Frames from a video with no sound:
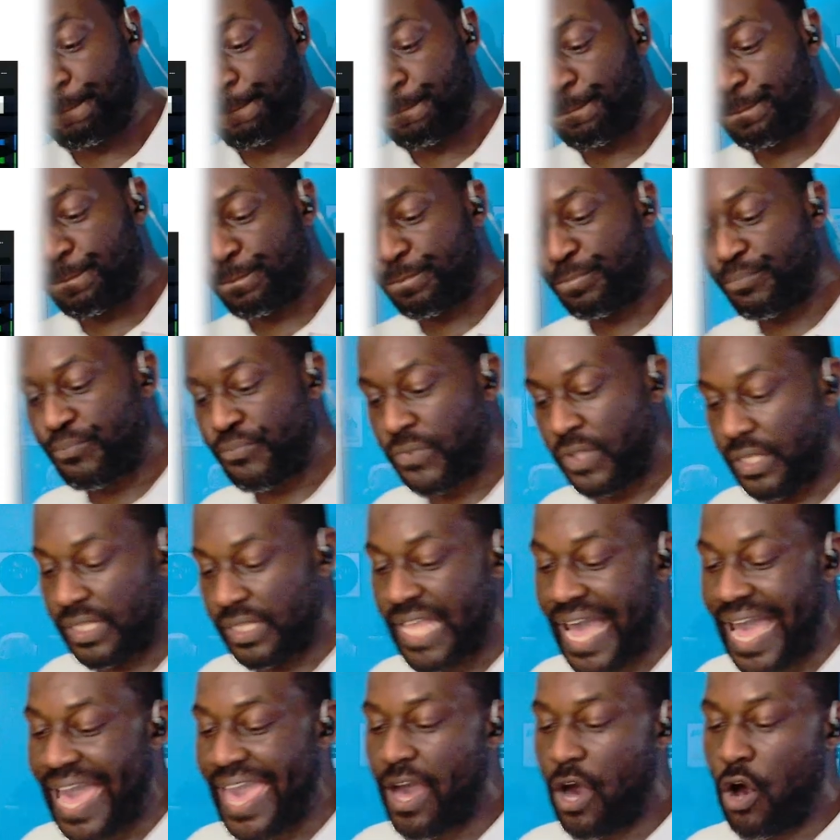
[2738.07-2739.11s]
that I own
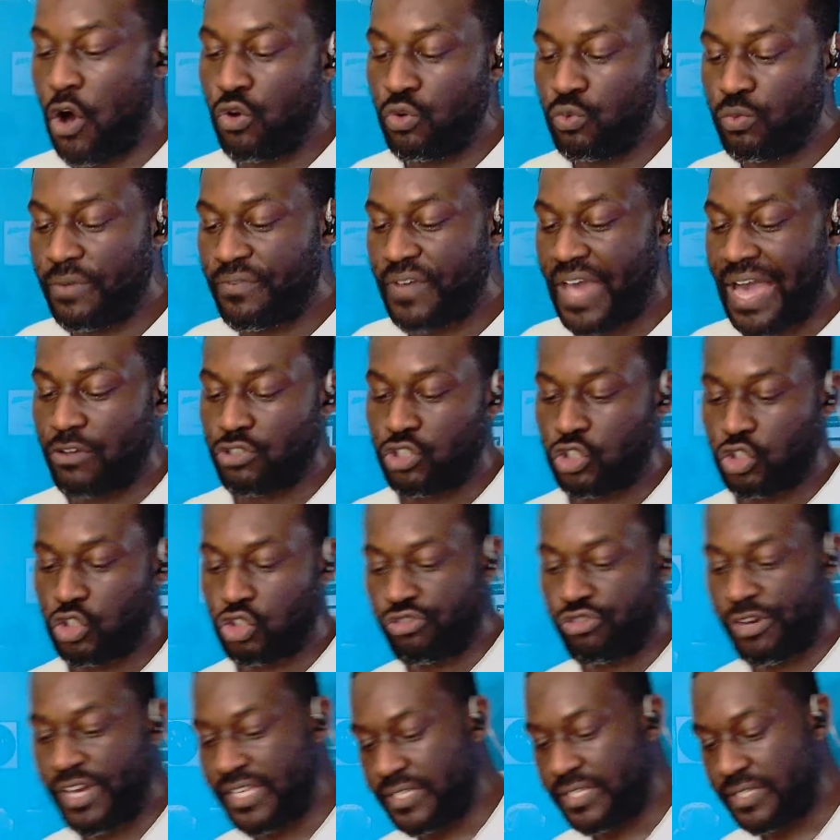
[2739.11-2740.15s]
without stress?
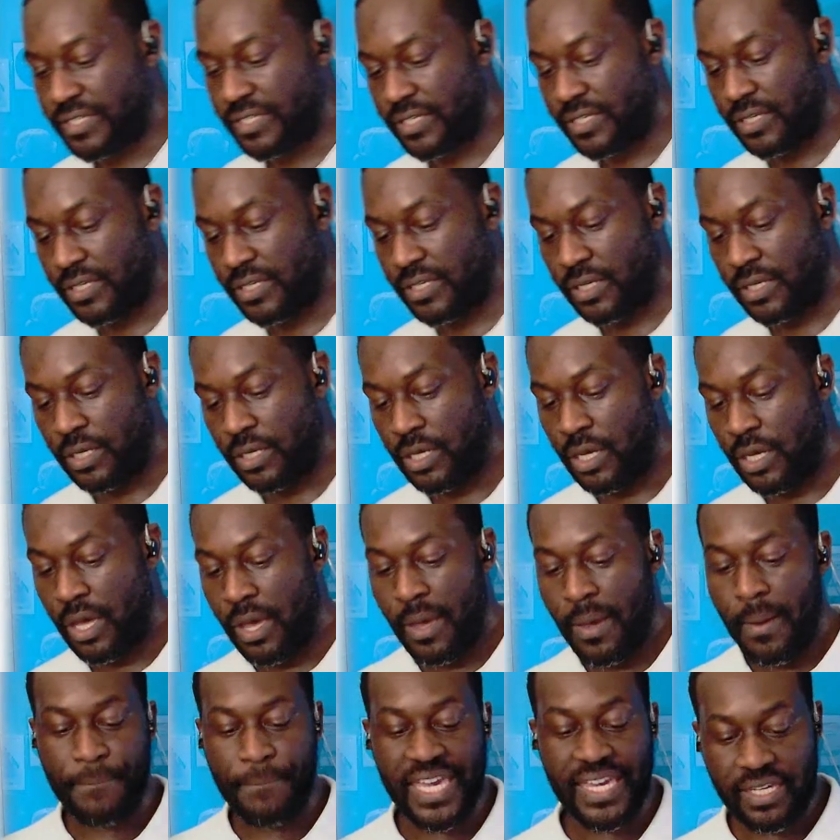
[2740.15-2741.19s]
B,
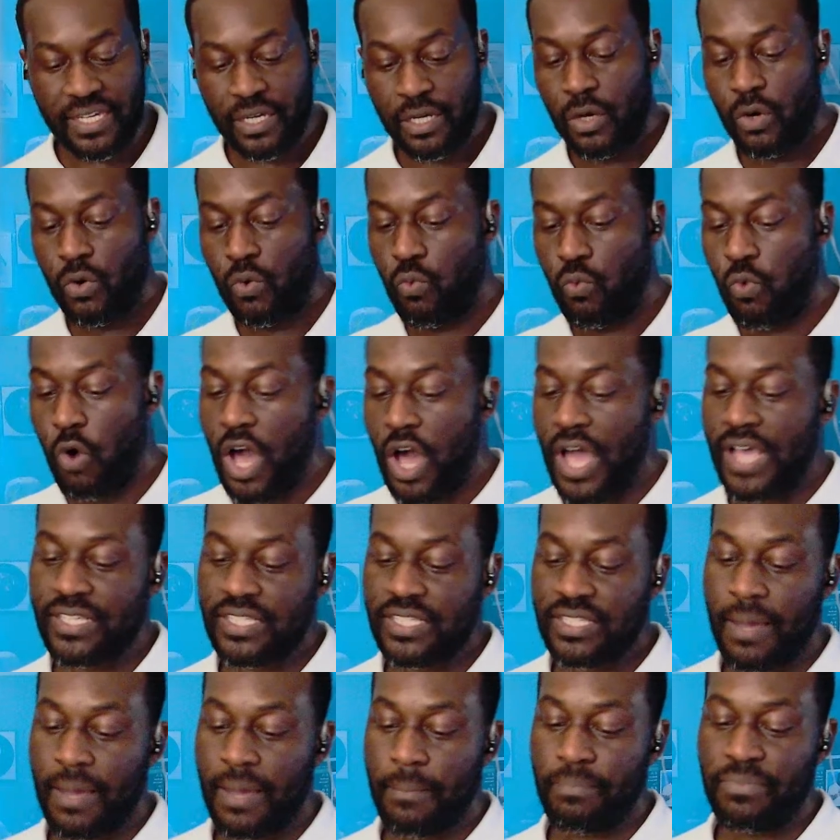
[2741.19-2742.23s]
what are some nice
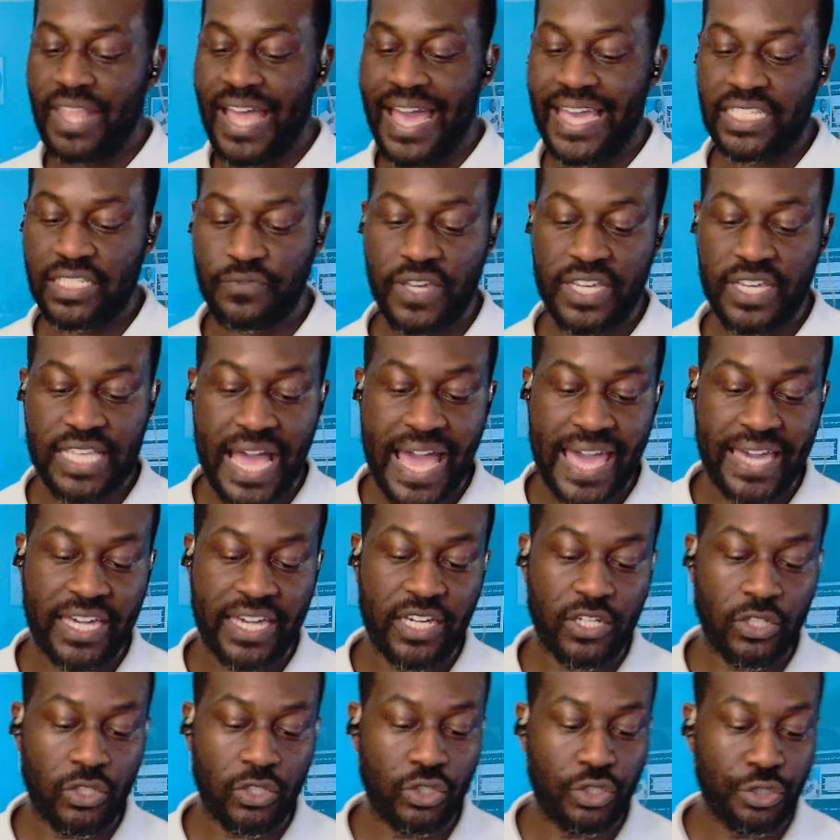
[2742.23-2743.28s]
things I can do
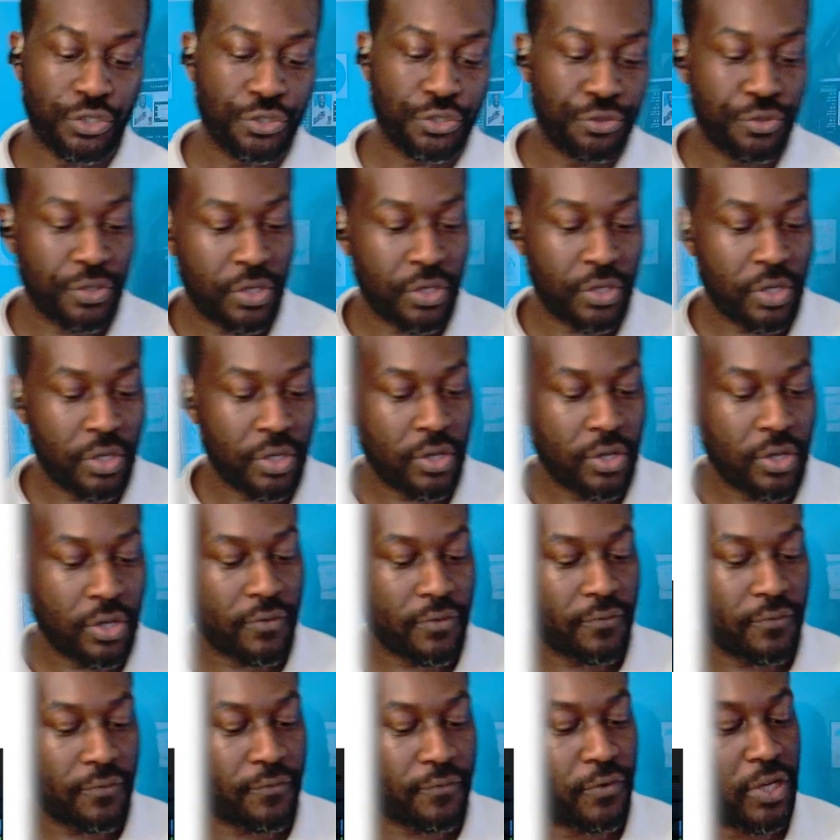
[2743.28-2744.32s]
for the people
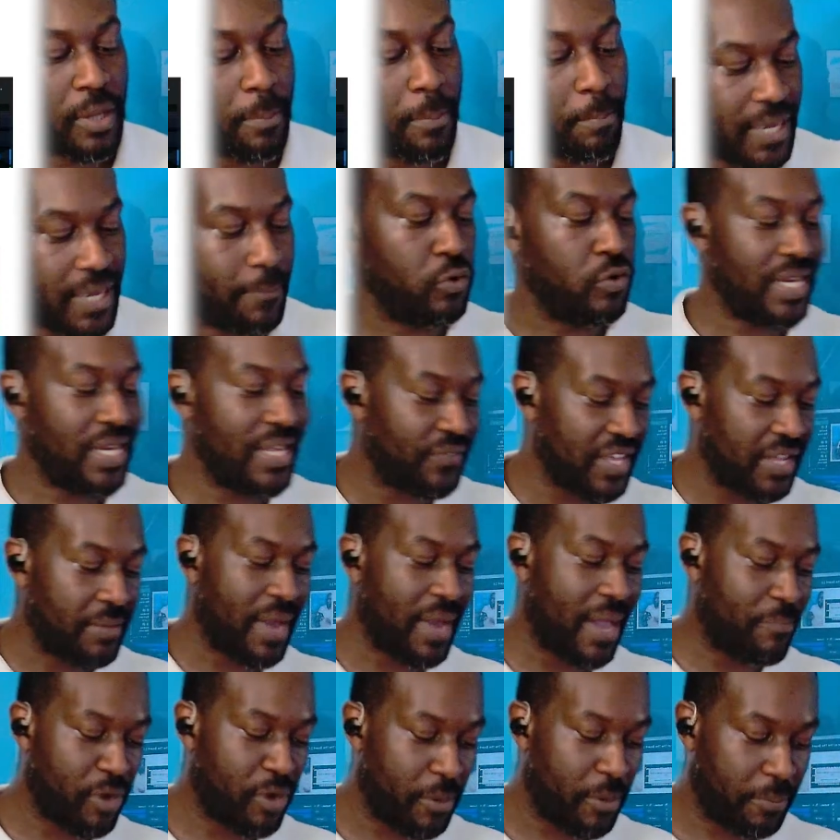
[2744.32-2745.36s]
who live in my
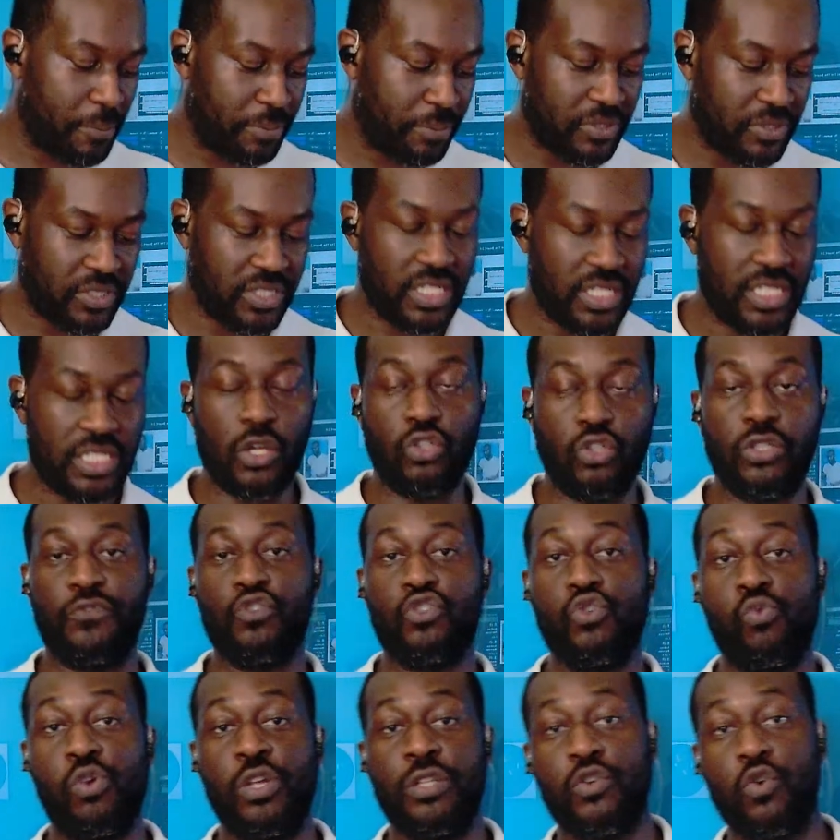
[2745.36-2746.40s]
properties? Those of you who want
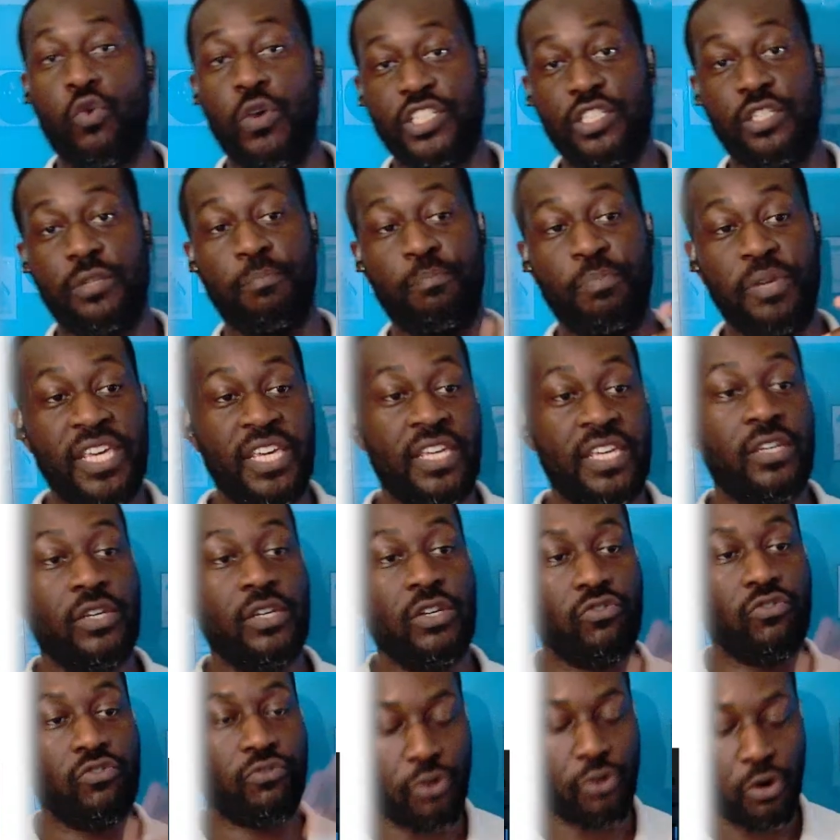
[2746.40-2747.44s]
question B, throw B in
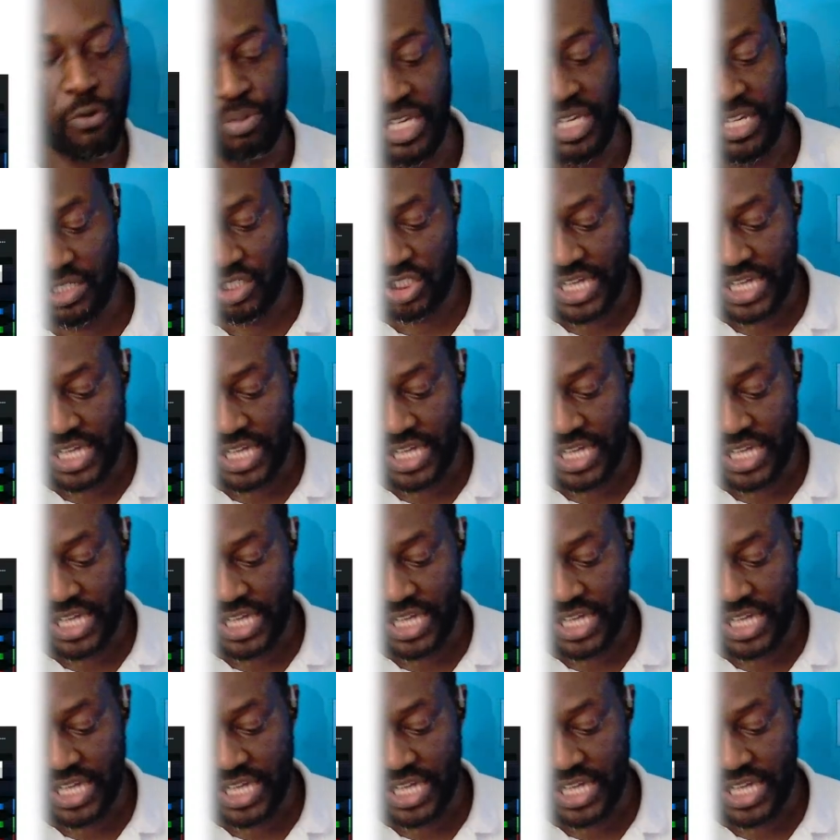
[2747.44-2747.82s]
the chat.